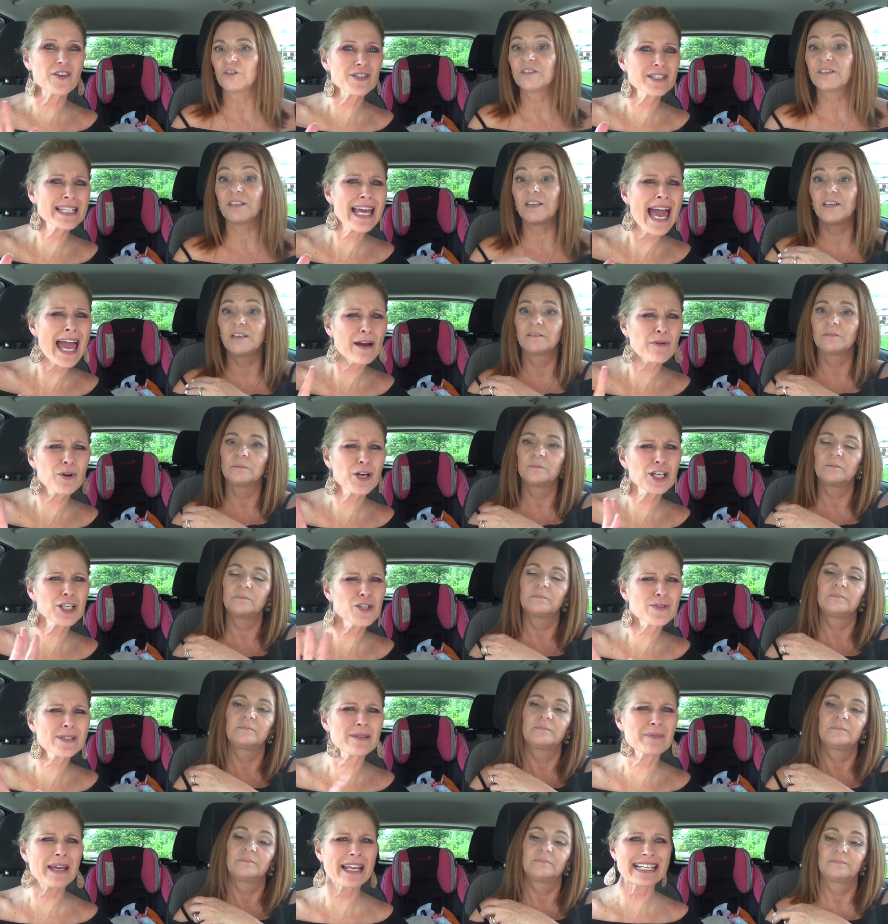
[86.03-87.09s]
Speaker 1: their tag. We're gonna
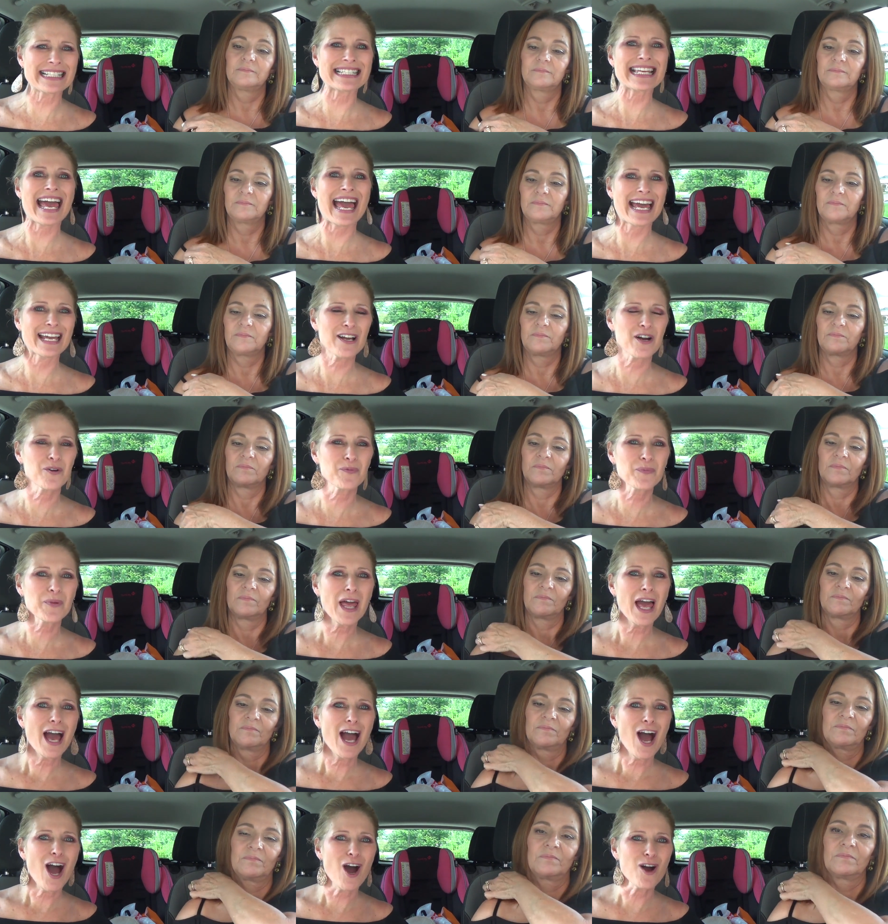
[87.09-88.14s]
do some kind of tag on
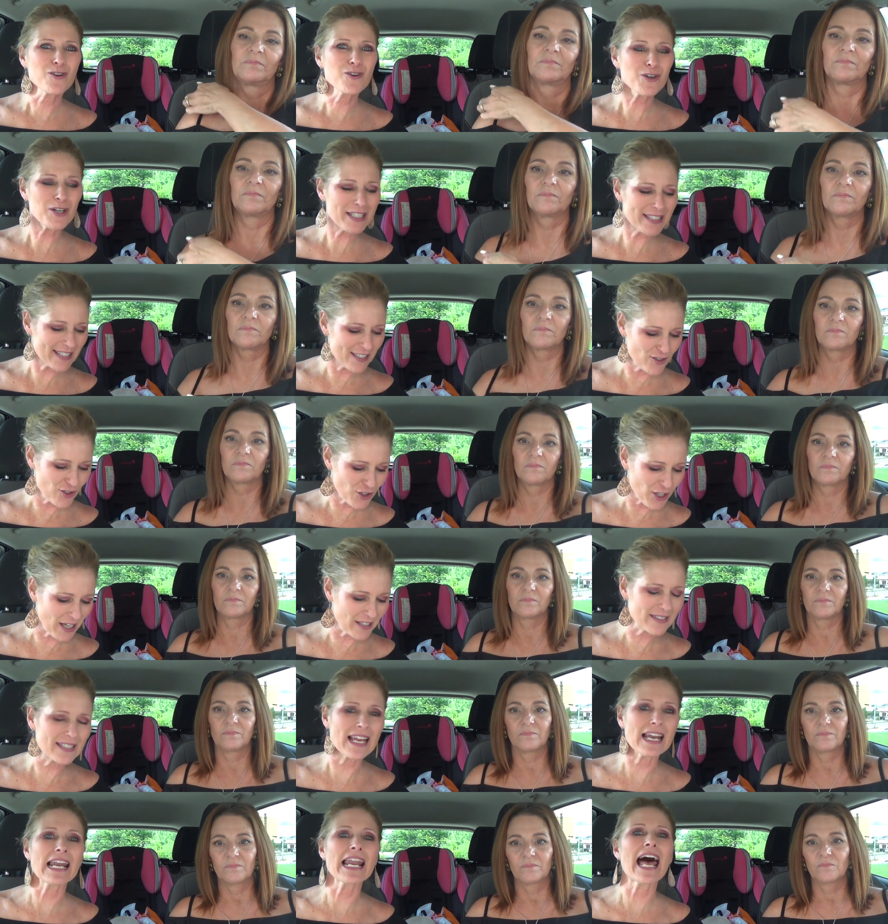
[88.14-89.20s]
on Kristinn's
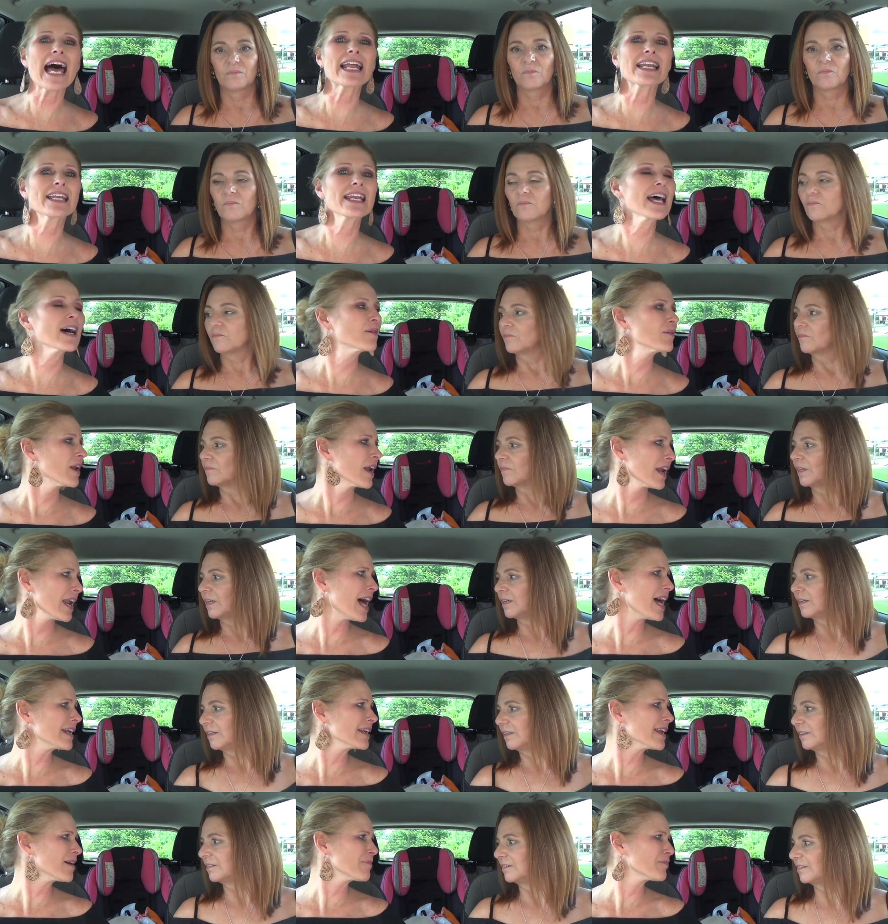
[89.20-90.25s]
channel to lighten up
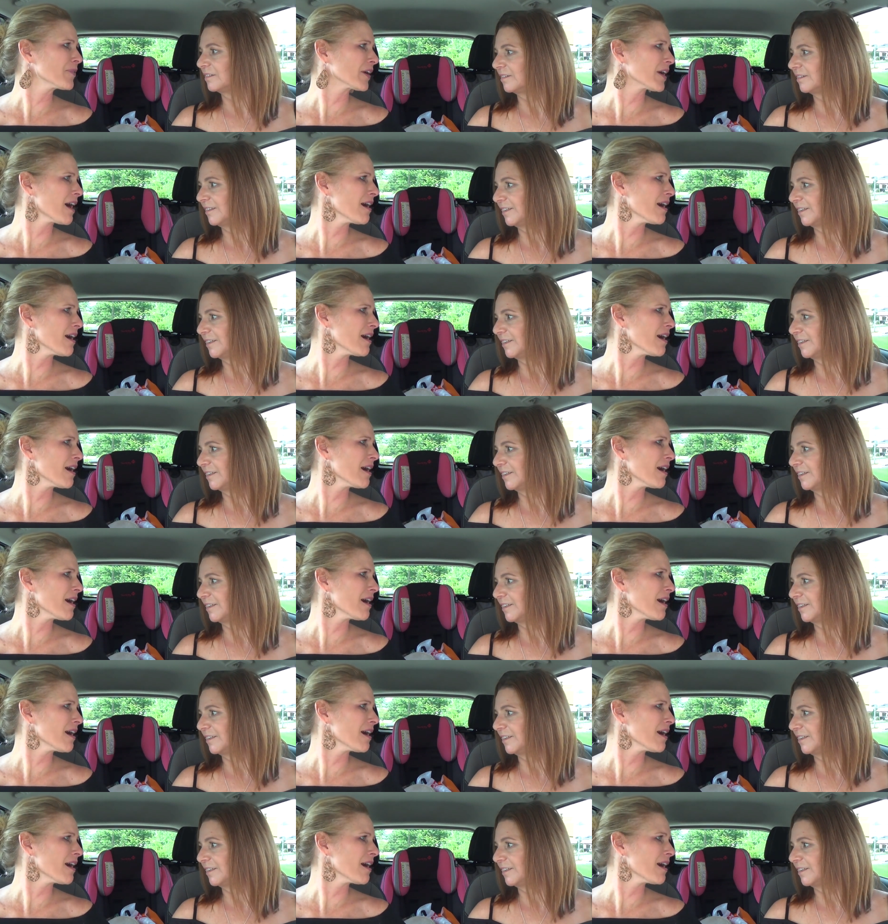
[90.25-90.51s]
lighten up the